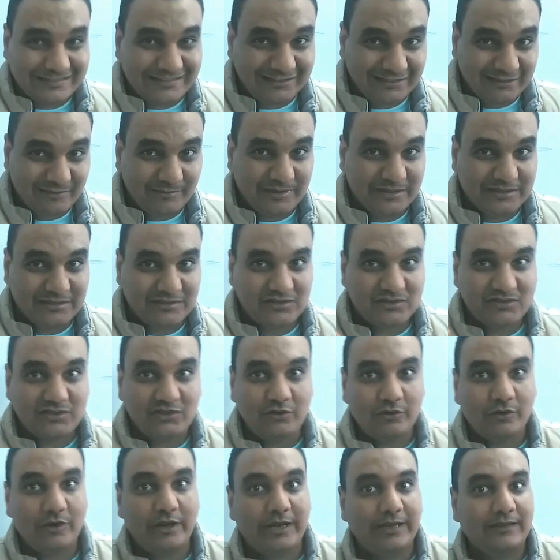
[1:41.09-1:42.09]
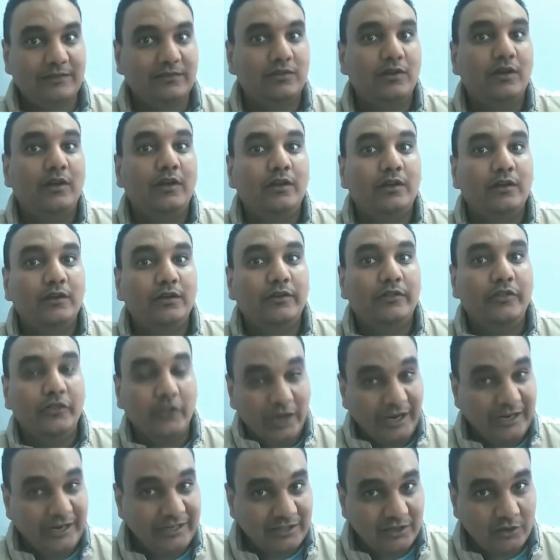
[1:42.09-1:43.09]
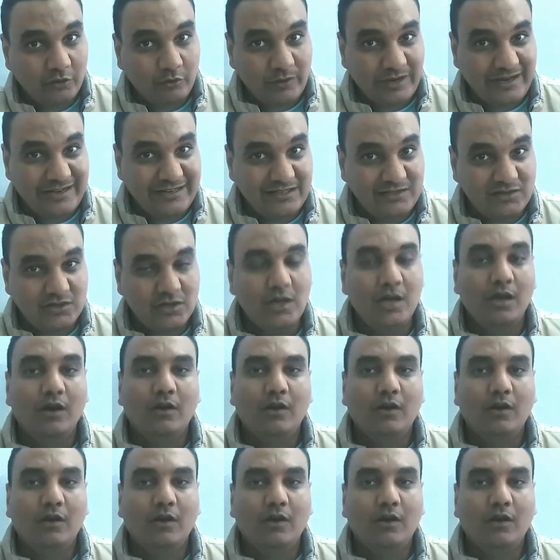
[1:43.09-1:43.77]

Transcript: elements you get 9 grade,